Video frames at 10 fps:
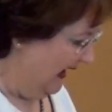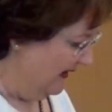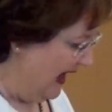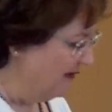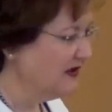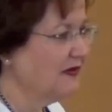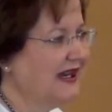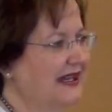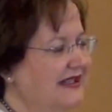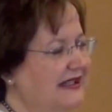And that was
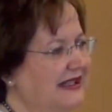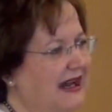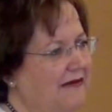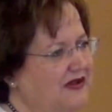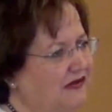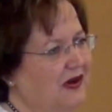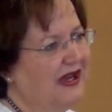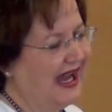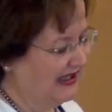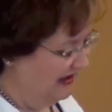what I did. I was
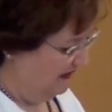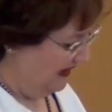very active